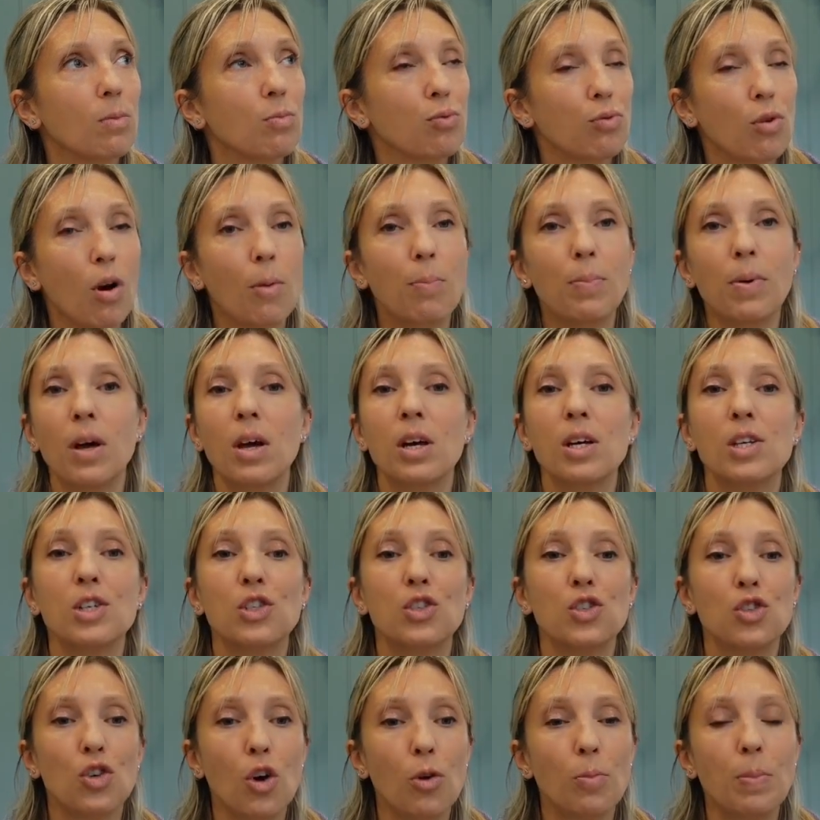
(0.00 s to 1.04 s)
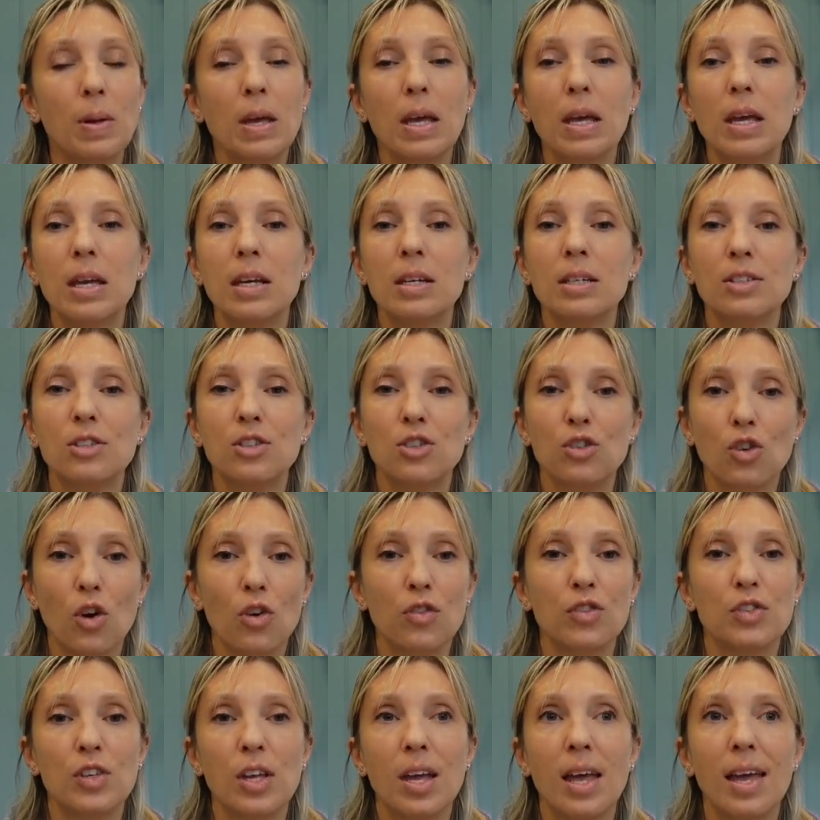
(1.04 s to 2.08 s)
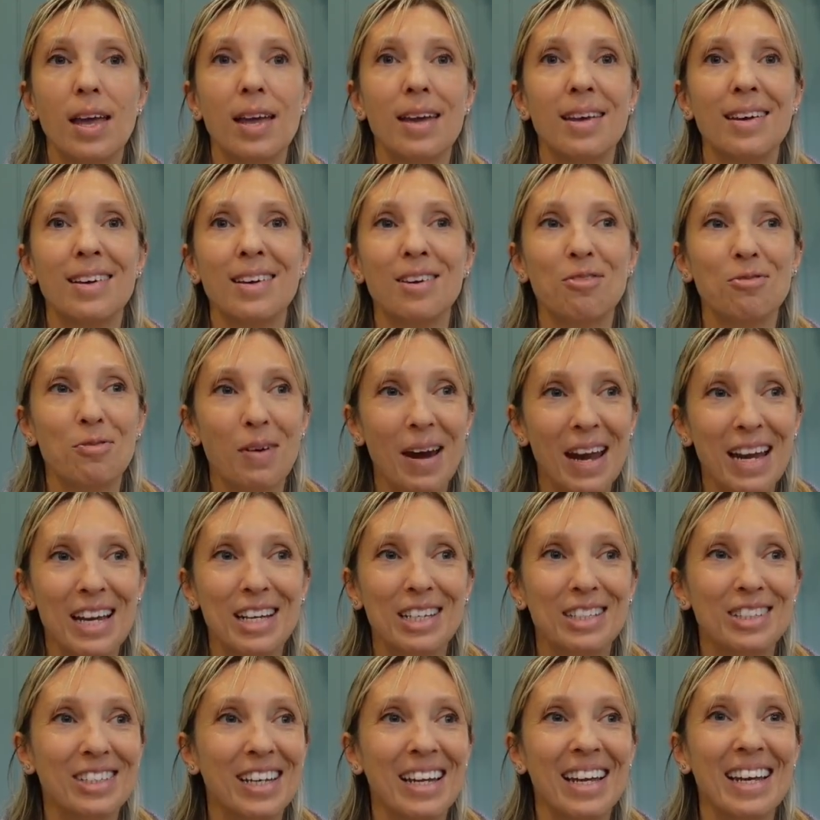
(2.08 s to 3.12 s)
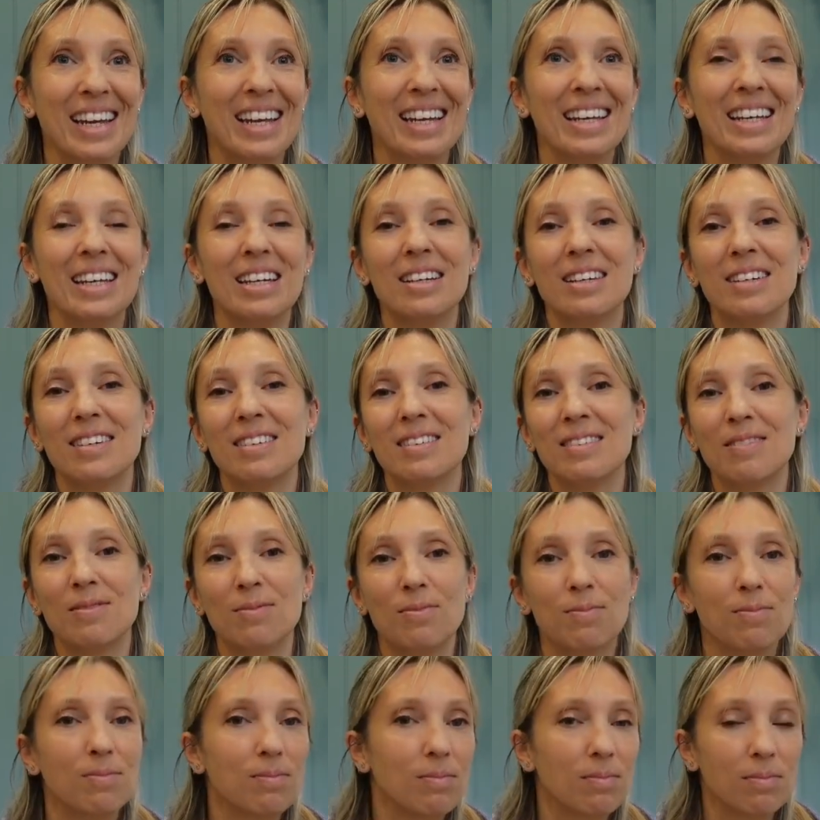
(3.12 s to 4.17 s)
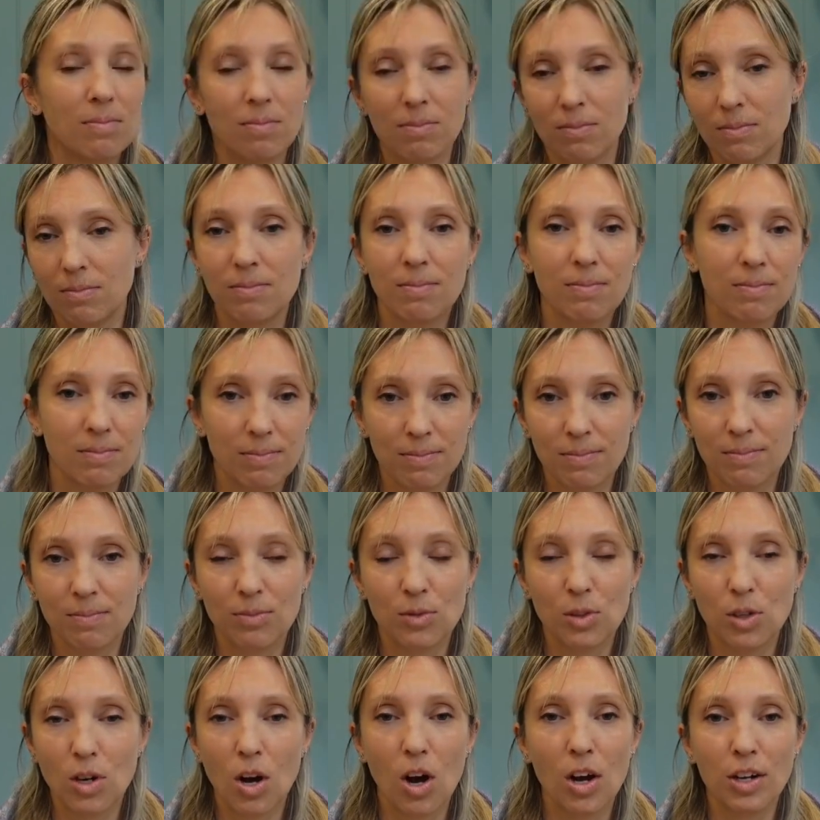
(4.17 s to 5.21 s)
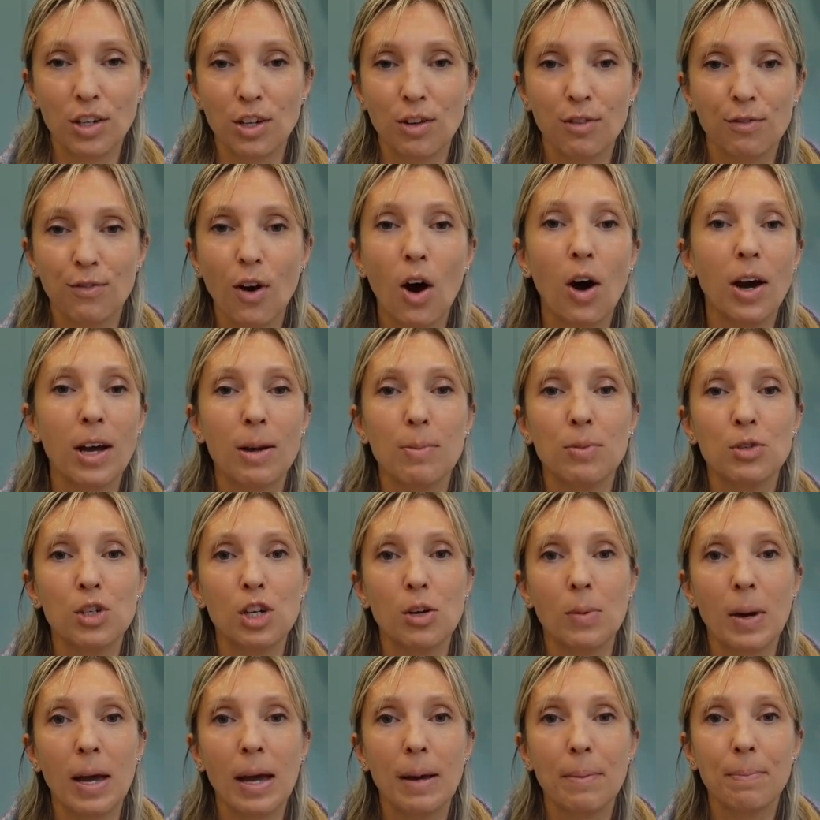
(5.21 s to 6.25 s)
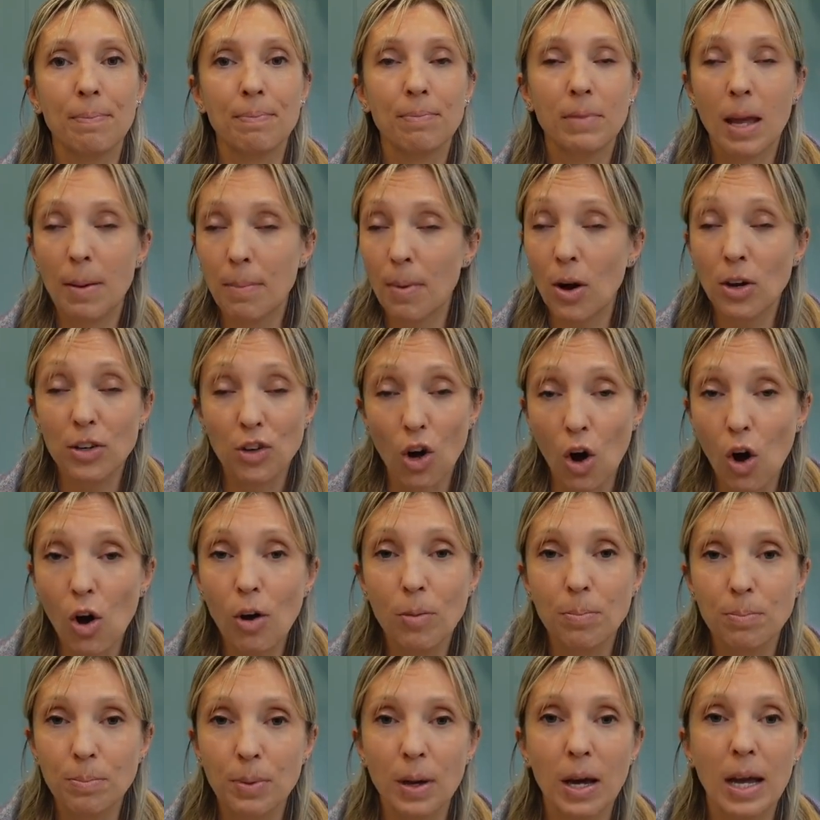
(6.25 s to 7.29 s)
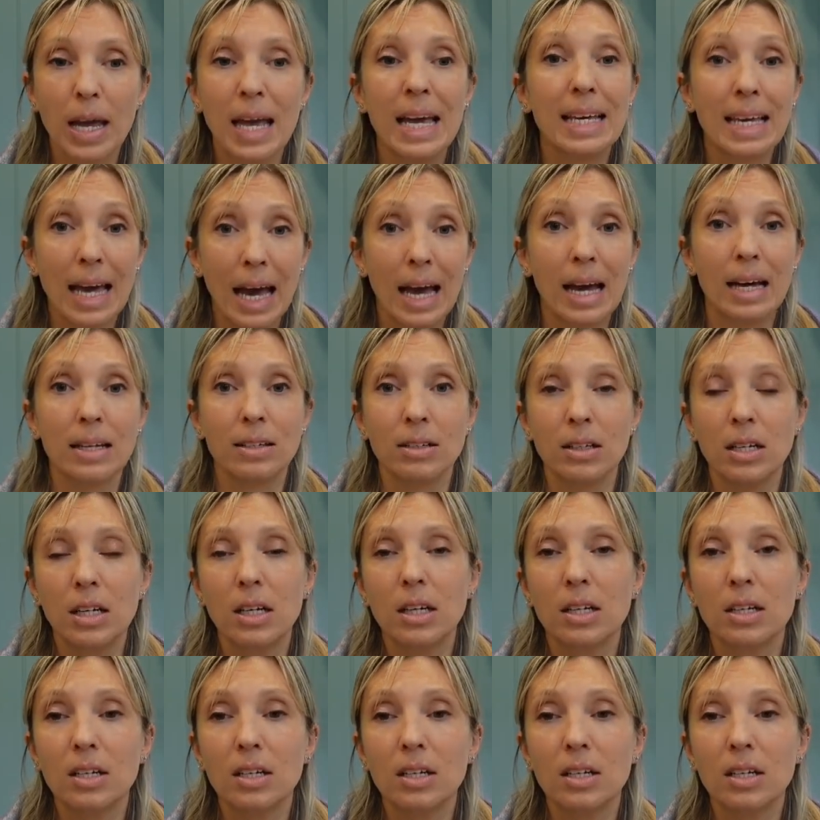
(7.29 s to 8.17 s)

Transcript: proper sobby, snotty, ragey kind of vibe to it. It might not, but it can.